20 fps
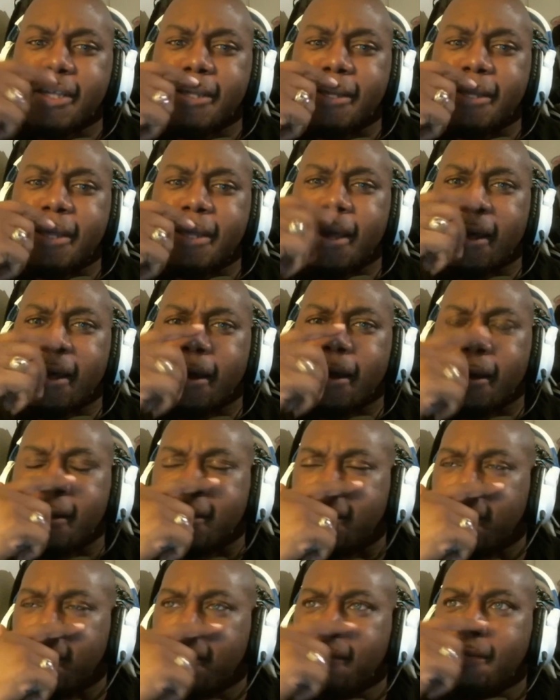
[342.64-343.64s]
Yeah.
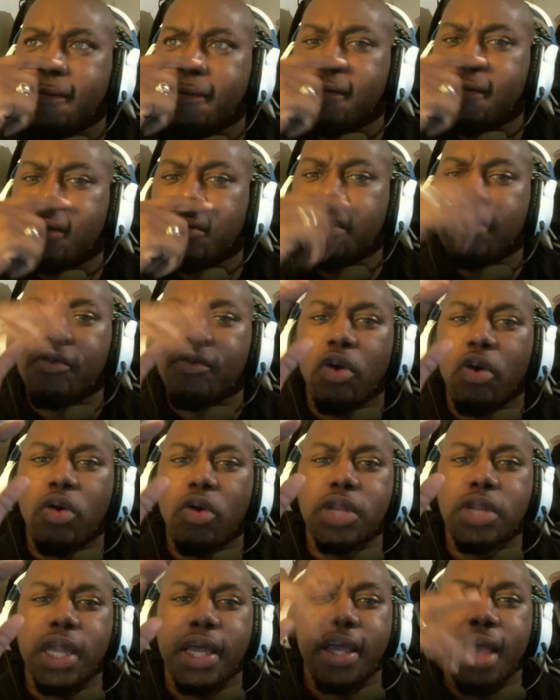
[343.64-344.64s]
Don't get me wrong.
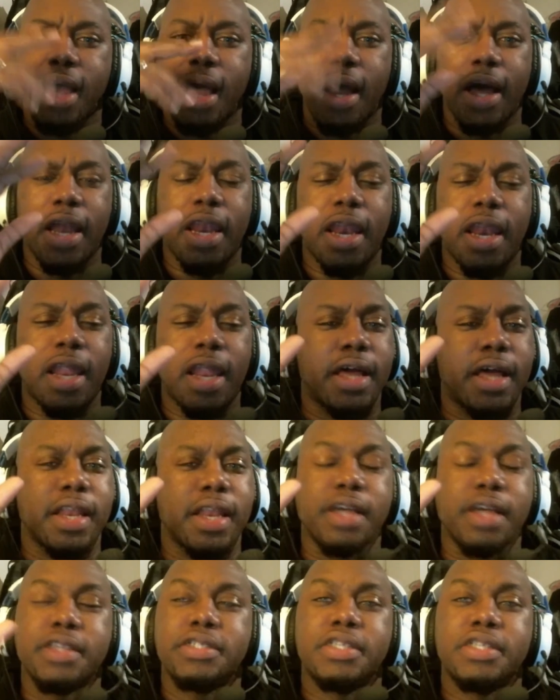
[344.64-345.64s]
Like I
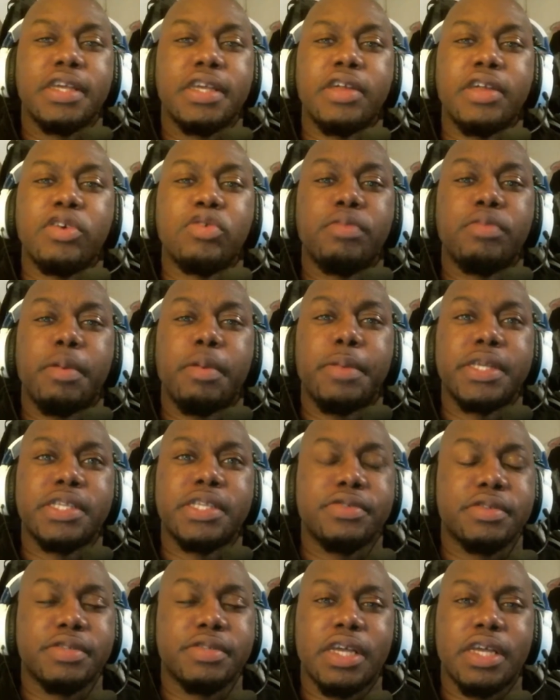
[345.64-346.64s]
like staying home
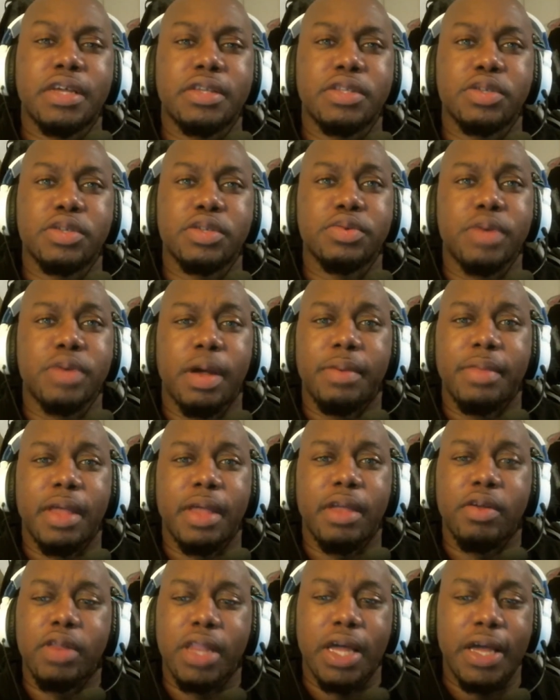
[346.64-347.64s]
too. I'm
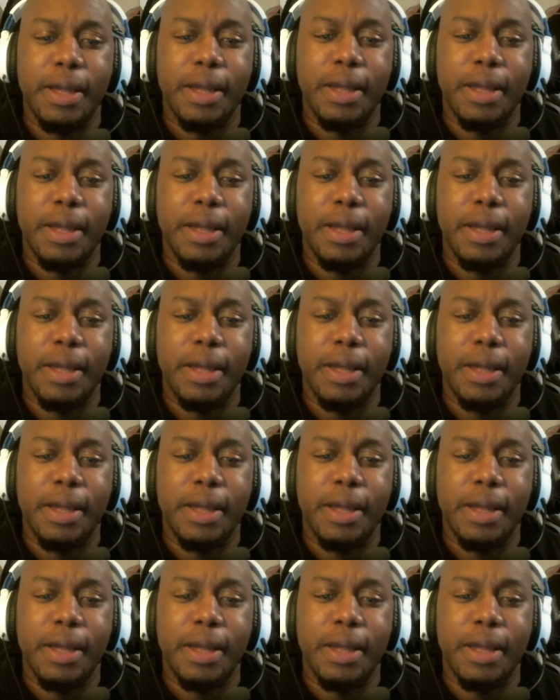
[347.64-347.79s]
not gonna lie.